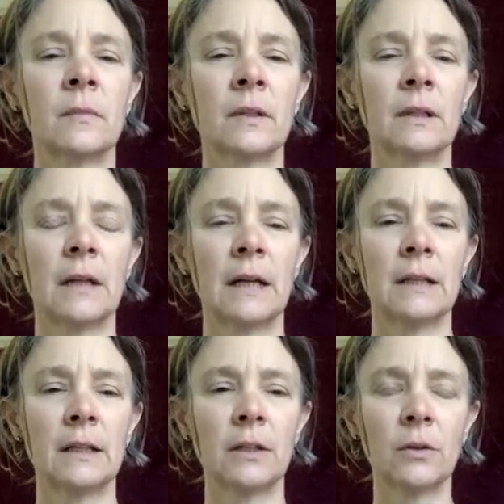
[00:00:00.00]
Yeah,
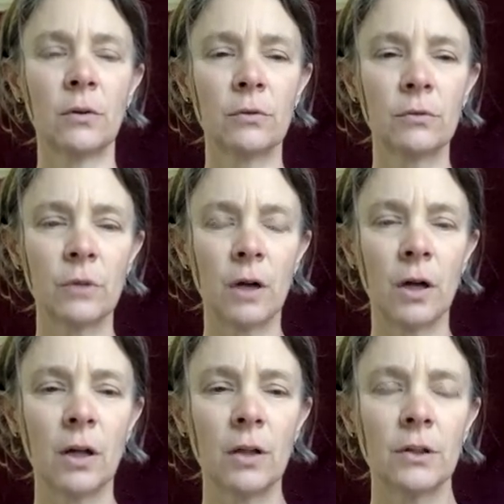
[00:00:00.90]
let it go through
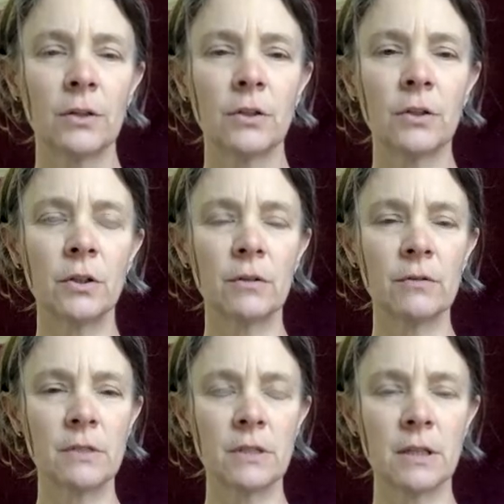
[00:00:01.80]
all your
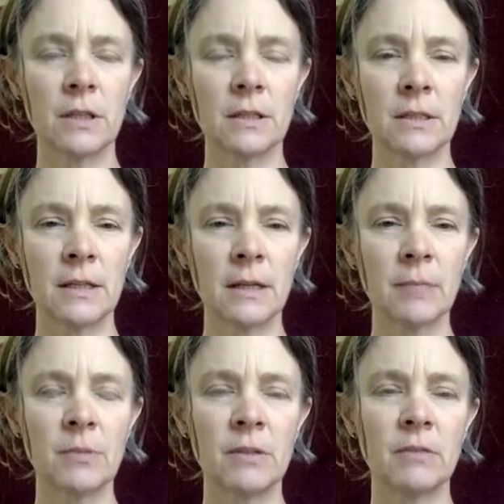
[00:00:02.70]
nerves to the
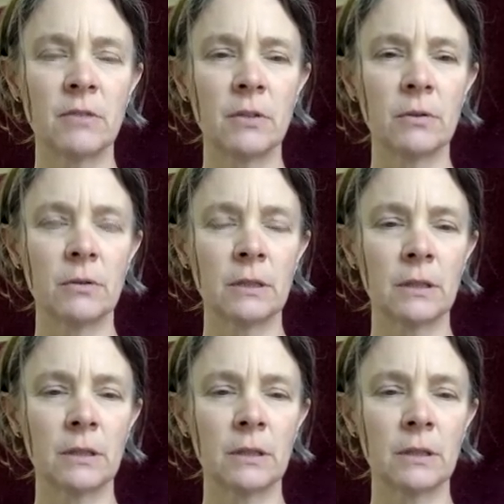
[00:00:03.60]
tips of you.